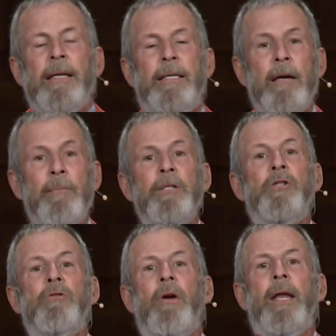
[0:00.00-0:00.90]

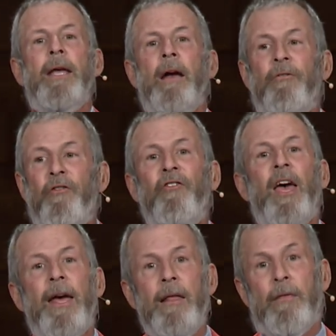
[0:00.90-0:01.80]
demonstrating a
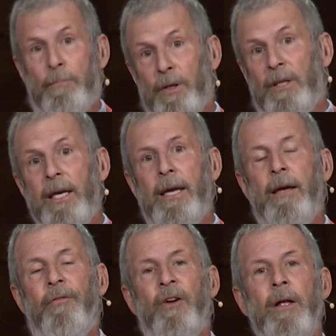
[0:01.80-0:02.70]
faith, a
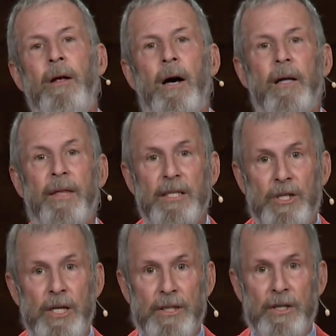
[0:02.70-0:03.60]
belief uh, that
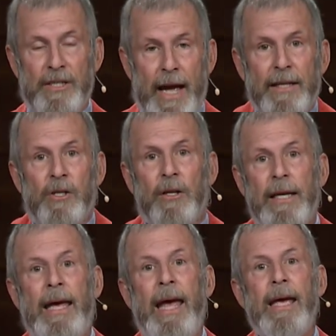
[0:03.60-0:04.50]
Jesus actually actually
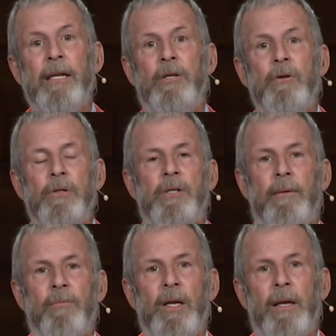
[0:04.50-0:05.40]
can do
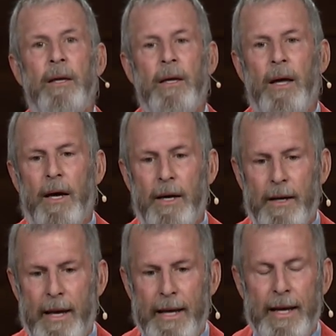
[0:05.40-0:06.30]
something.
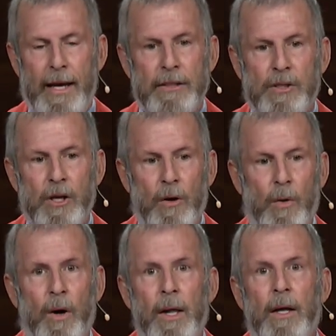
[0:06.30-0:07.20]
Uh, and, and,
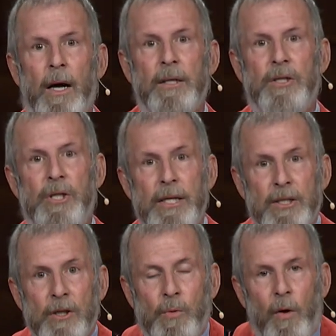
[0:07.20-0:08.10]
so uh,
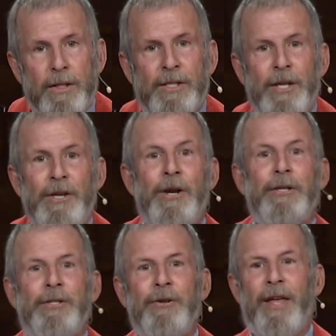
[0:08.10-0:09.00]
Jesus wants to
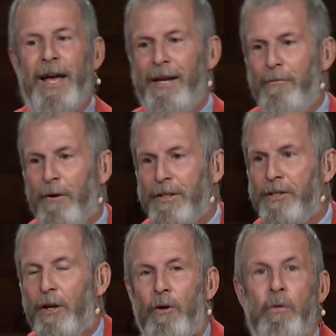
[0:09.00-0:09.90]
nurture that. He wants
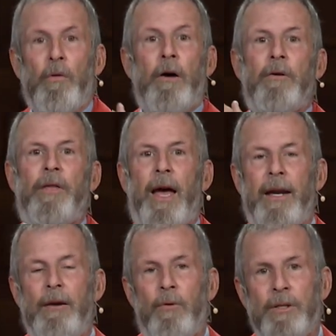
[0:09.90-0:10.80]
to grow
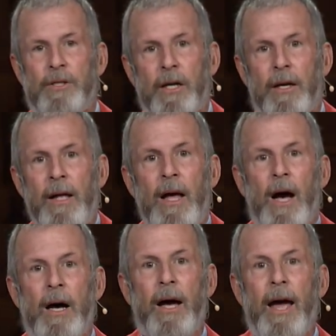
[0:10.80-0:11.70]
that. He wants to
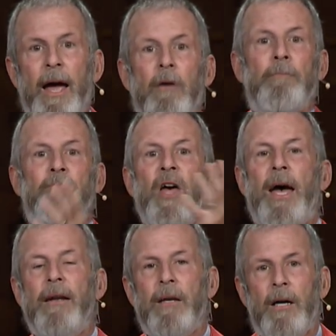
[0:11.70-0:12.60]
uh, help
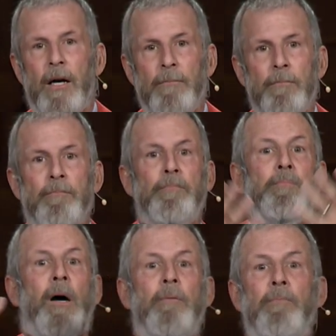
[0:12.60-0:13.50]
that uh,
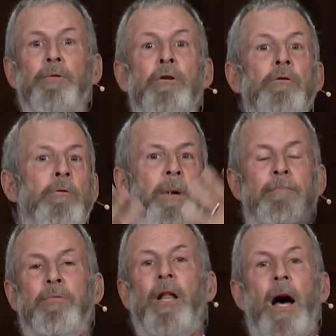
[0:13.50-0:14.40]
b- bloom
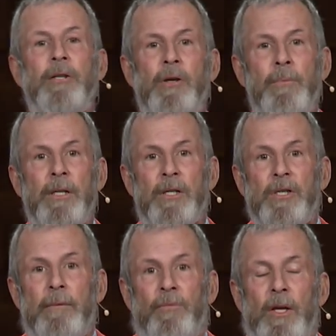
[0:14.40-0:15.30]
and blossom into
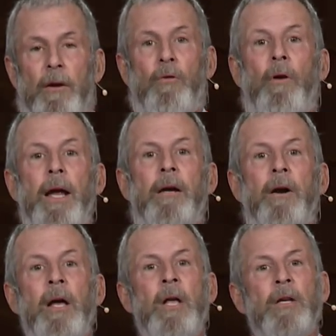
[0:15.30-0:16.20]
something
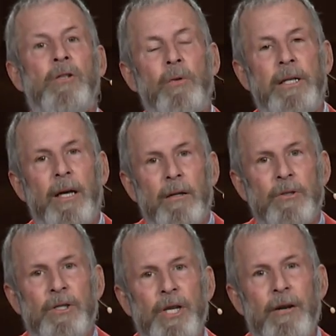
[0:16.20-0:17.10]
greater. So he
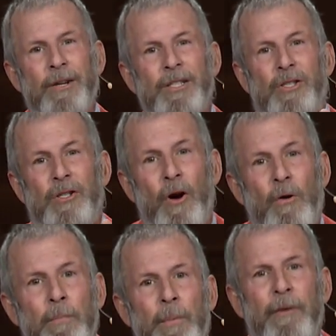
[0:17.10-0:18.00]
tells Jairus,
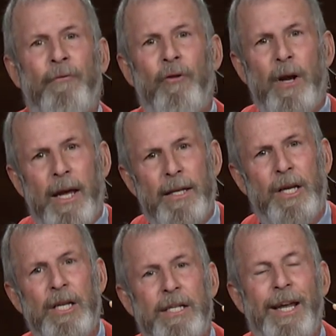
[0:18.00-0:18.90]
Don't be afraid,
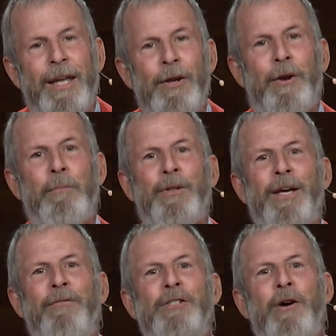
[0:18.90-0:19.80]
continue to
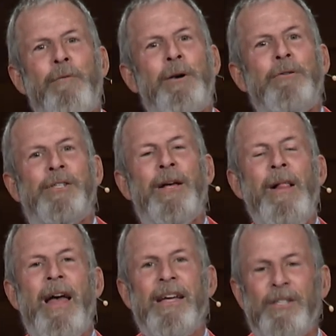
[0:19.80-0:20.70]
believe. It's almost
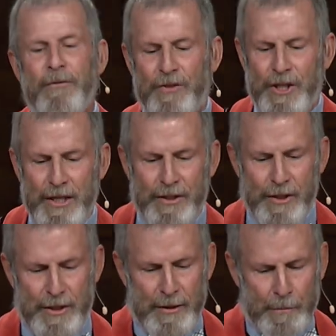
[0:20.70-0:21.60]
as if
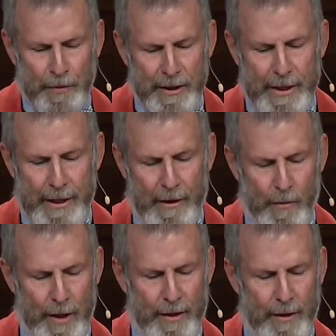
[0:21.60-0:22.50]
Jesus is pleading
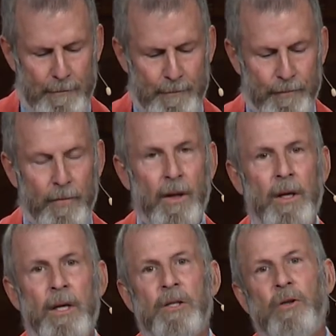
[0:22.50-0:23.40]
with him.
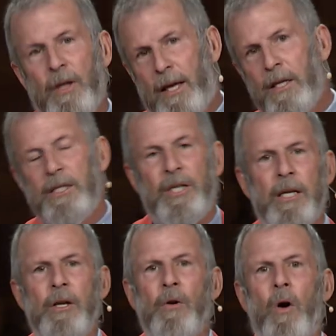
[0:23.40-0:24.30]
So they
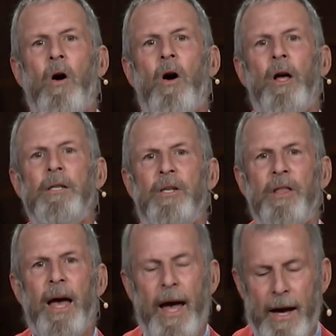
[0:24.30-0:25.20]
continue on to
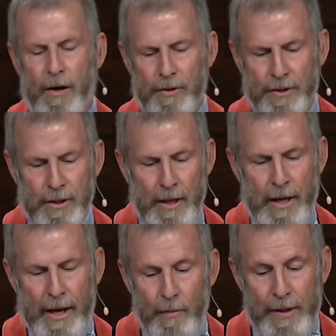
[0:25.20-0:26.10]
the house.
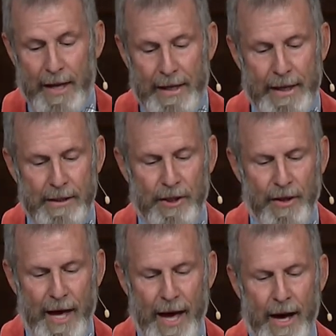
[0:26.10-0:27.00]
And when they get to
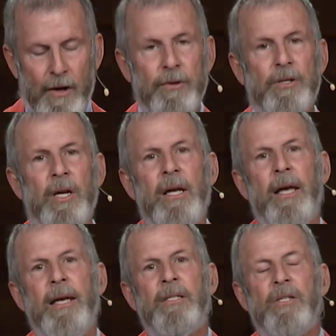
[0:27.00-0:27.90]
the house,
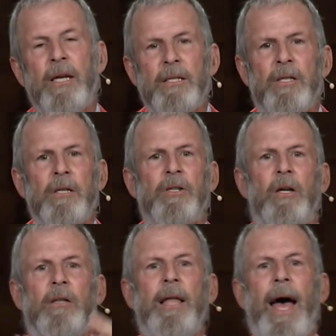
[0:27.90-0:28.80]
it says there's a
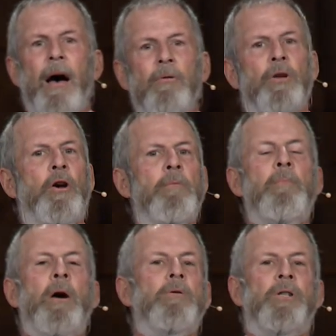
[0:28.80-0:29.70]
loud
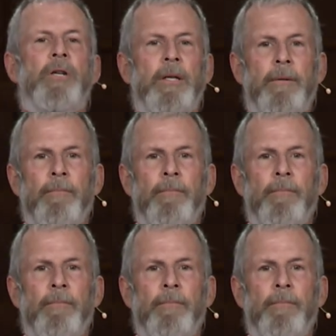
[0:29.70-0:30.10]
commotion.